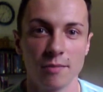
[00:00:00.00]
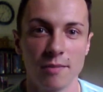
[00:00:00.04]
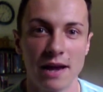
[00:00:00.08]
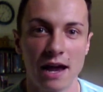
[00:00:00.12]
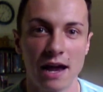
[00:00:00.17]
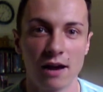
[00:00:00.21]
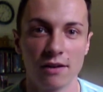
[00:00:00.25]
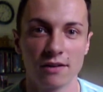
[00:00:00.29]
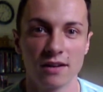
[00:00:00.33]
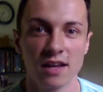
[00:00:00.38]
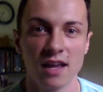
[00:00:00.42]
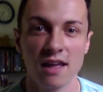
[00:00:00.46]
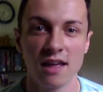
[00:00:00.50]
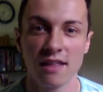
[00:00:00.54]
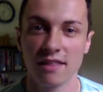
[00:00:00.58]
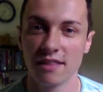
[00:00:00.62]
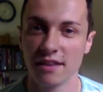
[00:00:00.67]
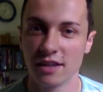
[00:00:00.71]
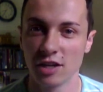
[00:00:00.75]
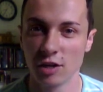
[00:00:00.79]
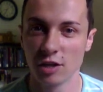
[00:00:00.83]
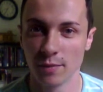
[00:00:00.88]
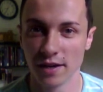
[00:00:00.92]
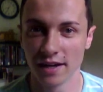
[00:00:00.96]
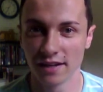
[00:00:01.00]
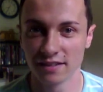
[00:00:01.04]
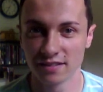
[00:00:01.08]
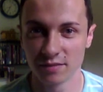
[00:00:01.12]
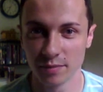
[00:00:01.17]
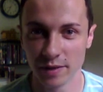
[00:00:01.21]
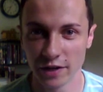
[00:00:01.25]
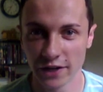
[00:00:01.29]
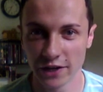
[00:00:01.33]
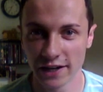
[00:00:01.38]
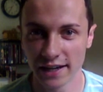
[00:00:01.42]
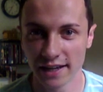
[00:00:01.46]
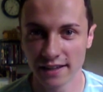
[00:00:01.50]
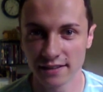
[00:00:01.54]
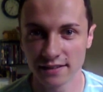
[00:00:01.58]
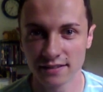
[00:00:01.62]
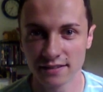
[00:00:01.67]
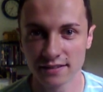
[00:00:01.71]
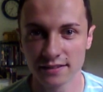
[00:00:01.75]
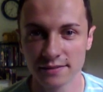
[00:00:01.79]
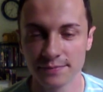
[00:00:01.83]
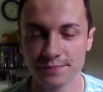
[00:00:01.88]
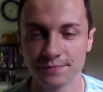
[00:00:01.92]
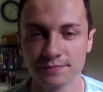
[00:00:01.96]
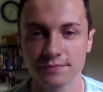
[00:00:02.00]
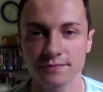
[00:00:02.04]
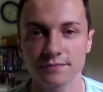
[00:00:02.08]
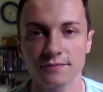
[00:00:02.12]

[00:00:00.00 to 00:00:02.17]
about the human experience.